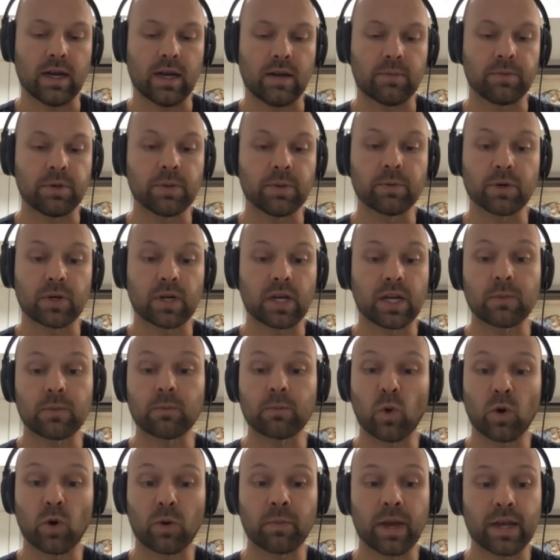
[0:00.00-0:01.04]
people are getting
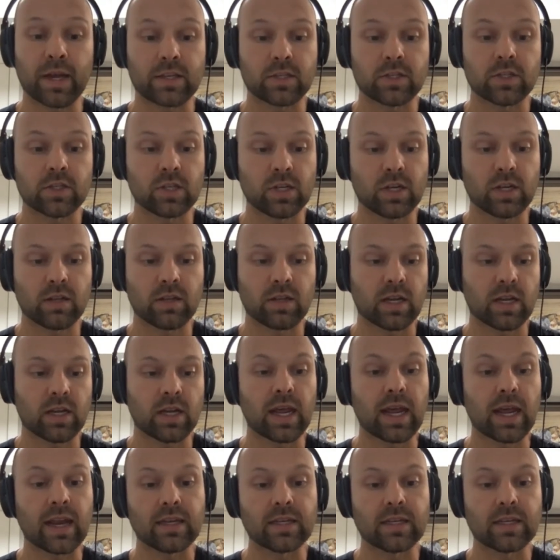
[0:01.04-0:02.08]
more messaging than at
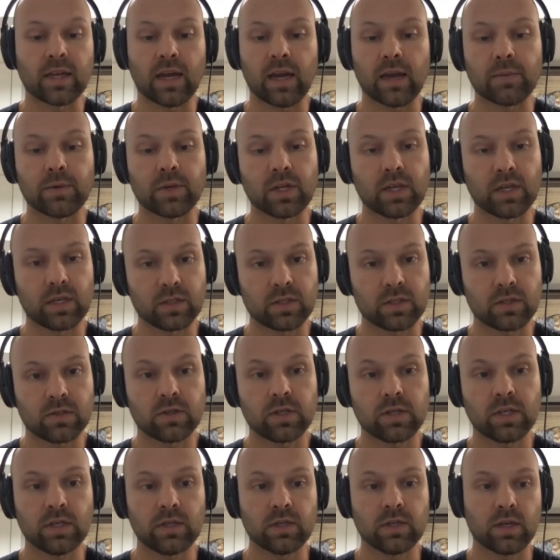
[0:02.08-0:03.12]
any time in
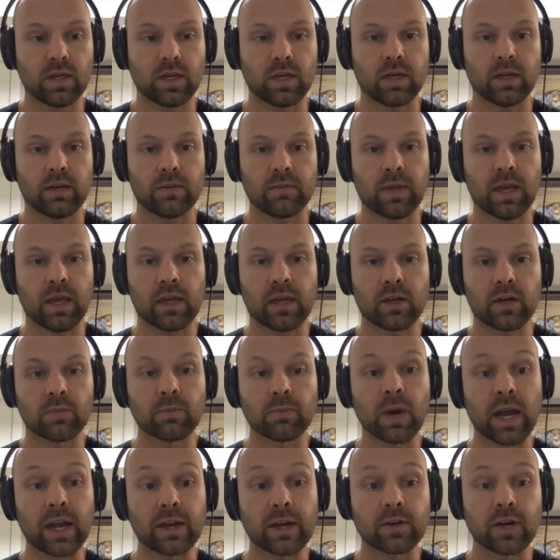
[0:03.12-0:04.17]
history, and are
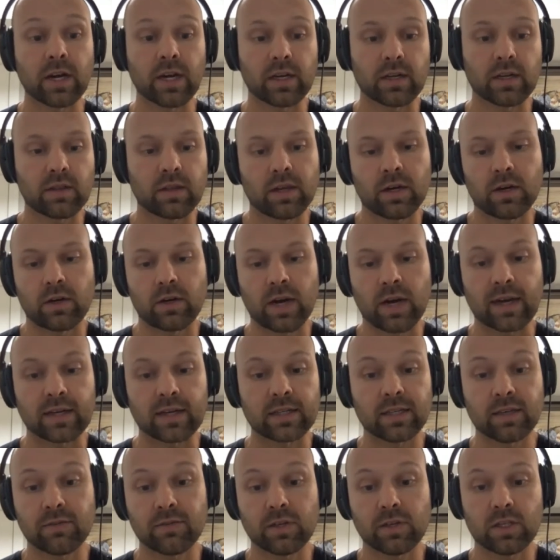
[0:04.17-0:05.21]
migrating their
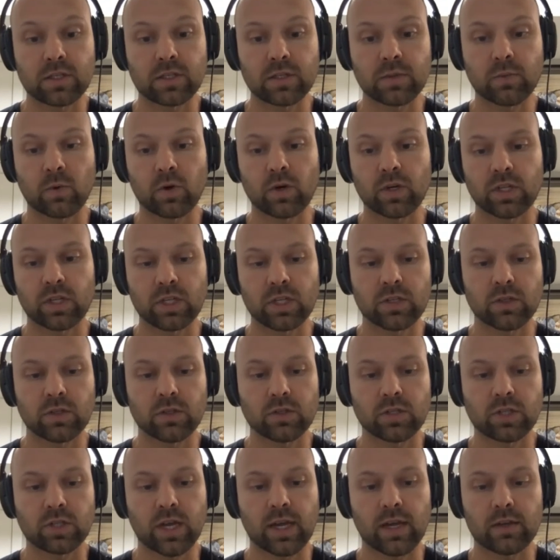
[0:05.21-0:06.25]
activities to more digital
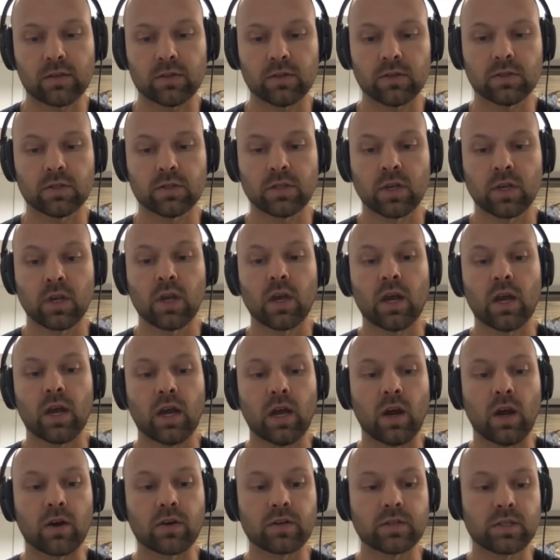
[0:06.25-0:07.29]
channels,
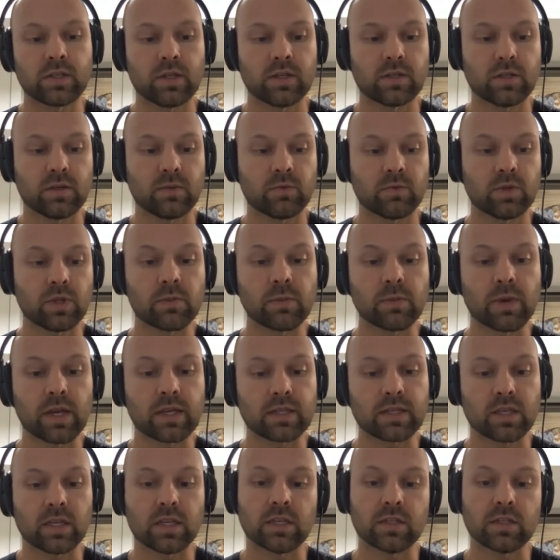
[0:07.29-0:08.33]
our system really
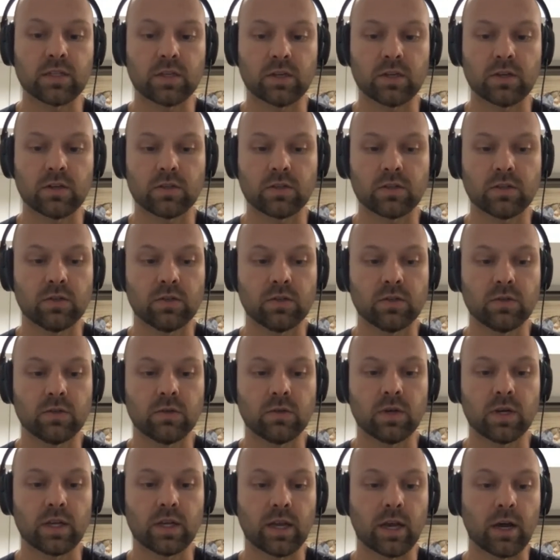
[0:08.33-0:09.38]
makes it easier
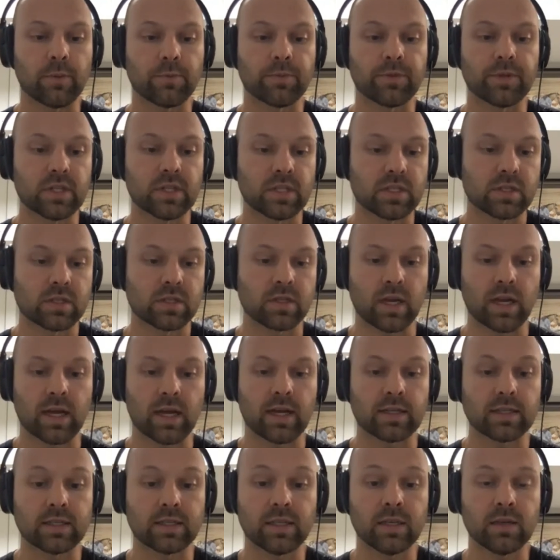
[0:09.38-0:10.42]
to help these
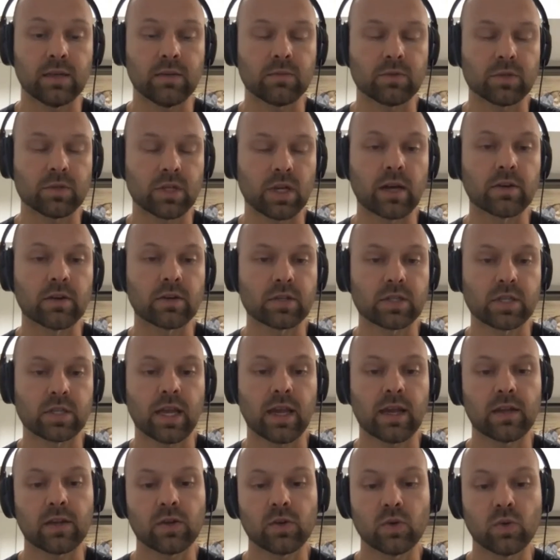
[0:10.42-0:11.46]
teams to
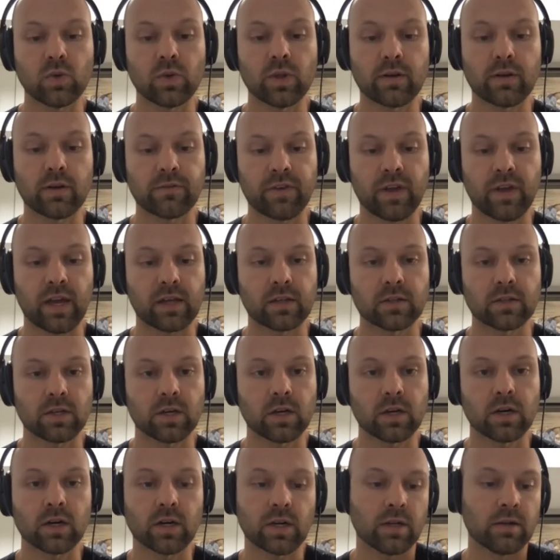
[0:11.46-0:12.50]
understand who their fans
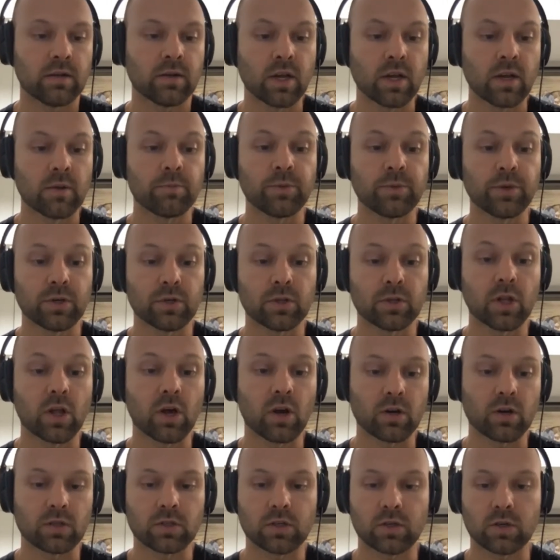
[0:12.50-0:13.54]
are and build
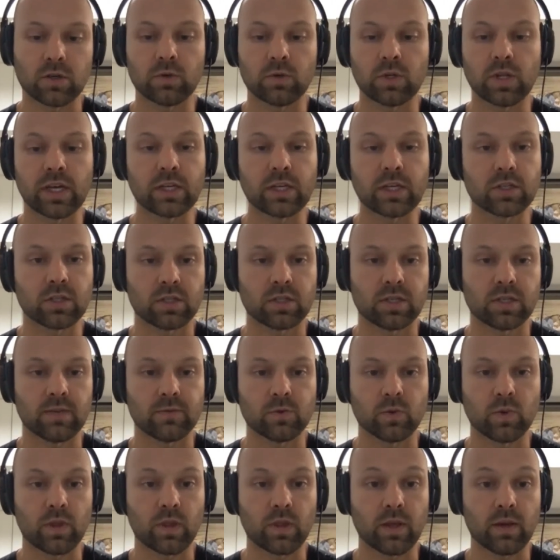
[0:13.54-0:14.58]
long-term
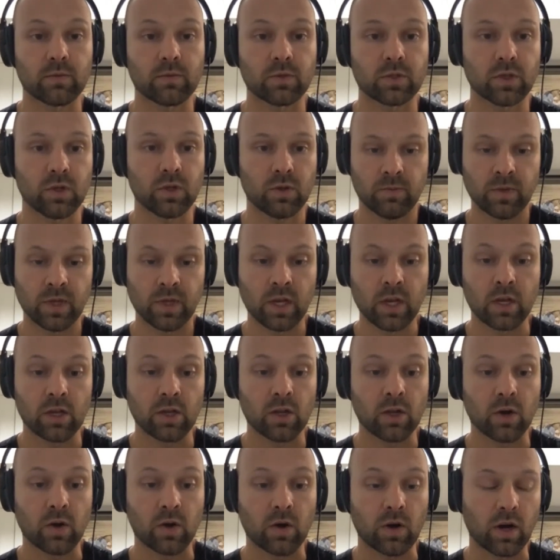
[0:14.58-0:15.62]
relationships with them. So,
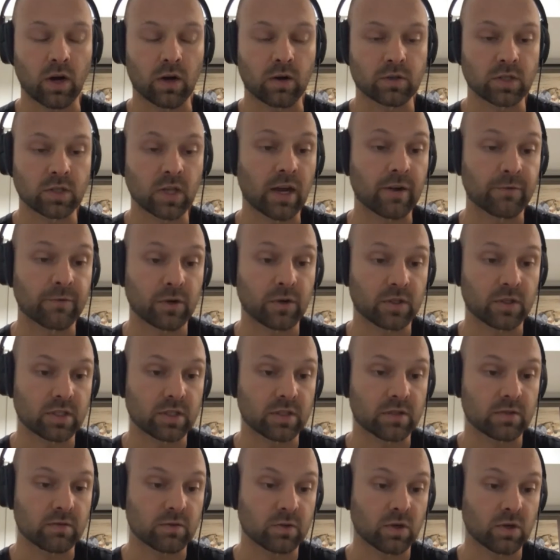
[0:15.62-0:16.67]
our software has
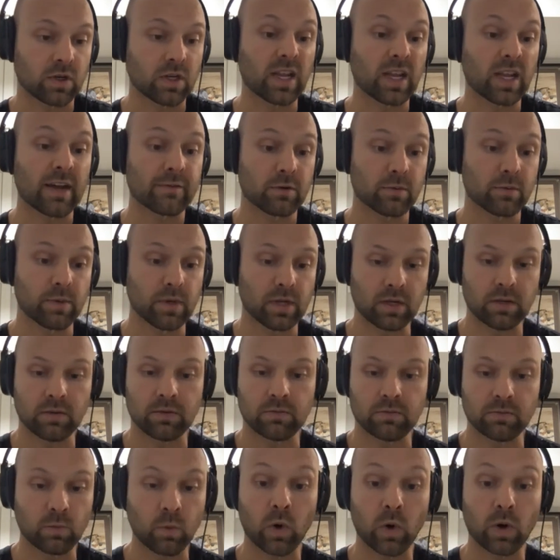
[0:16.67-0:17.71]
sort of never been
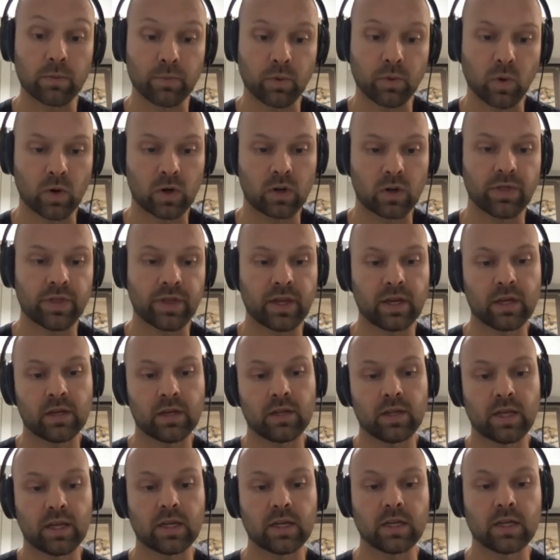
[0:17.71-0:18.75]
more important
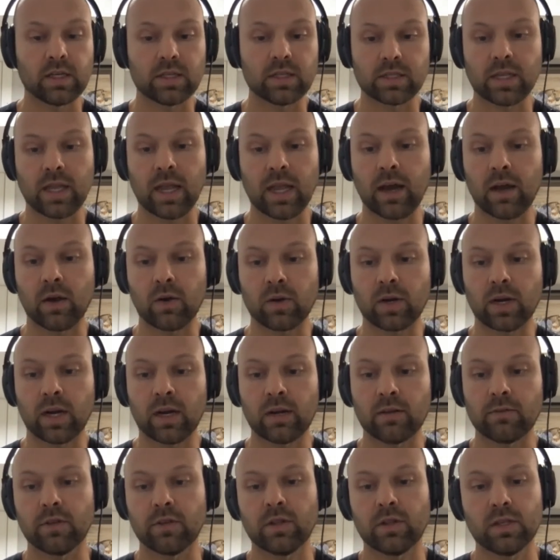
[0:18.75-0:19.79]
than it is now,
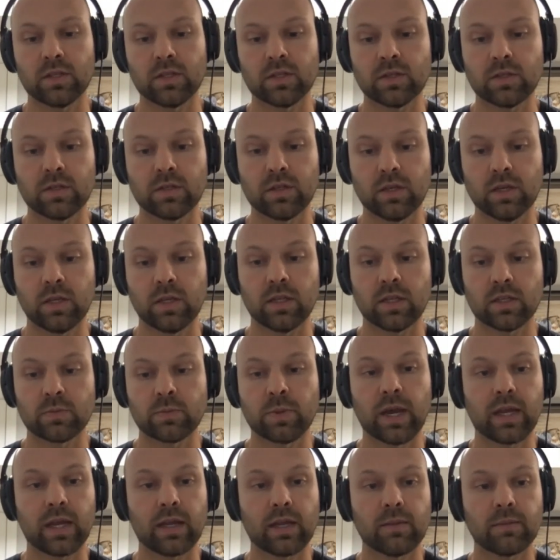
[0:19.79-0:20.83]
kind of in this
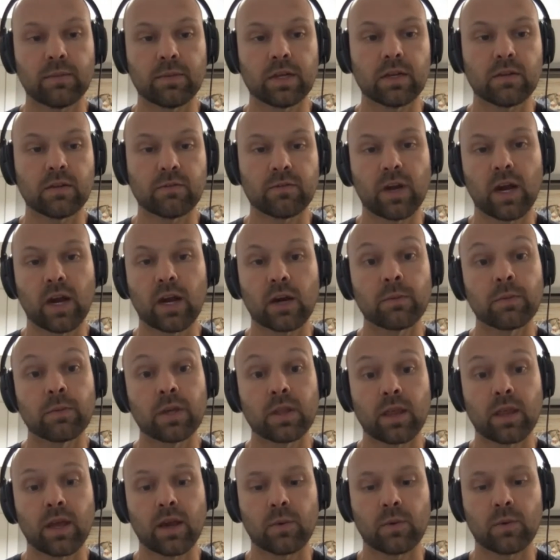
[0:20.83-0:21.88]
pandemic
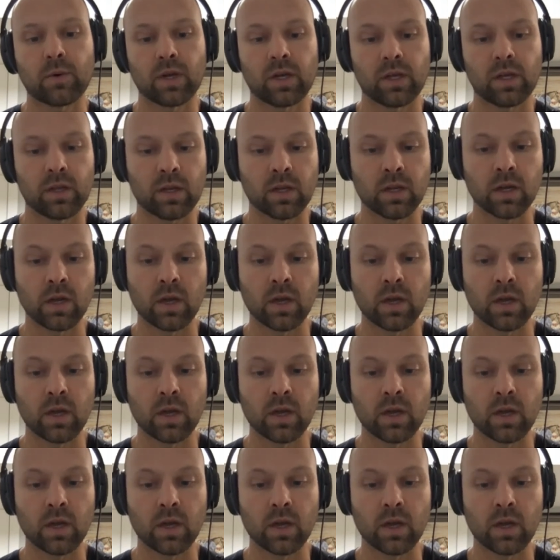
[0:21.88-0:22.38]
environment that we're in.